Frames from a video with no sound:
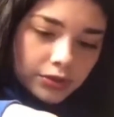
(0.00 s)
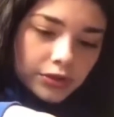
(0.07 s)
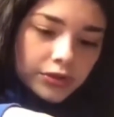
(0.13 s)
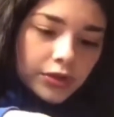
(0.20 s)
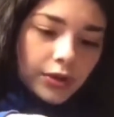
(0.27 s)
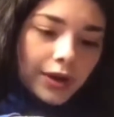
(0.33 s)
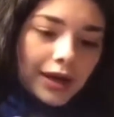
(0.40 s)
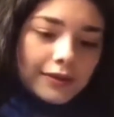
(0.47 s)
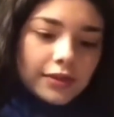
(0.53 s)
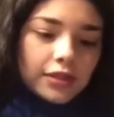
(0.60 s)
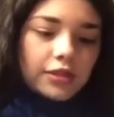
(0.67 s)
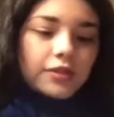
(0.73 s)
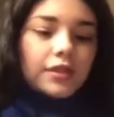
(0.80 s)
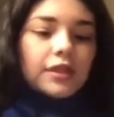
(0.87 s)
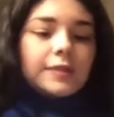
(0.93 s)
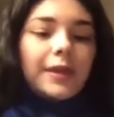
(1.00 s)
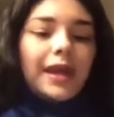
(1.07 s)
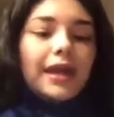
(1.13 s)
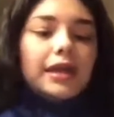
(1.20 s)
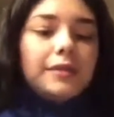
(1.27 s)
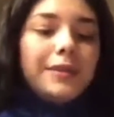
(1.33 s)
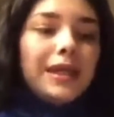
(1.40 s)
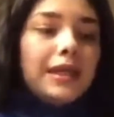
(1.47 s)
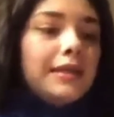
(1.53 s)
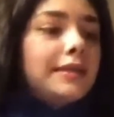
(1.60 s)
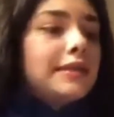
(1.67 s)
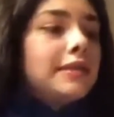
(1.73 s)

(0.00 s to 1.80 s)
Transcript: You don't have to do this by any means.